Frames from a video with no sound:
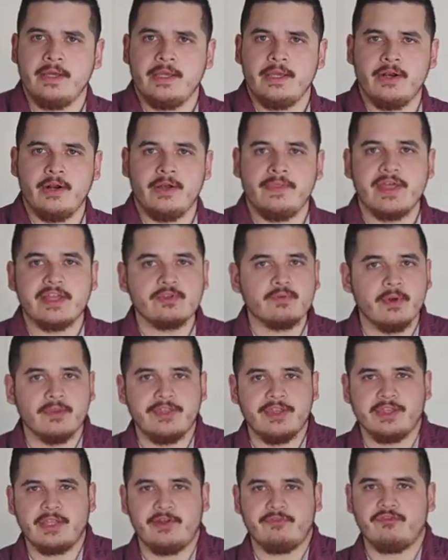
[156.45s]
And that's one
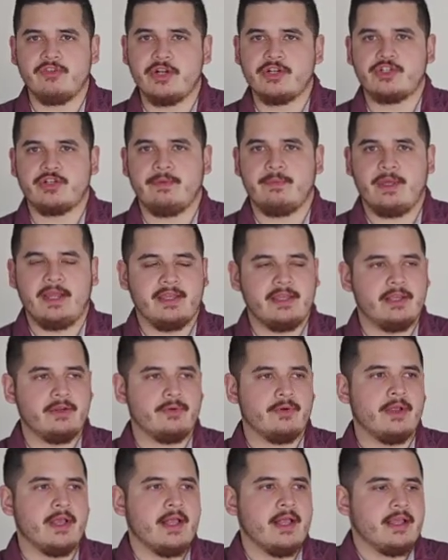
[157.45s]
thing that frustrates me. I
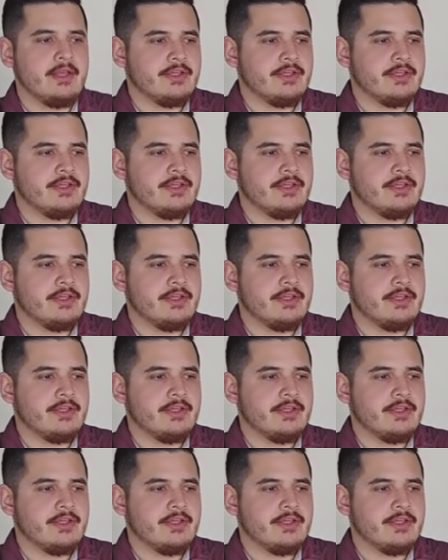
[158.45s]
hear,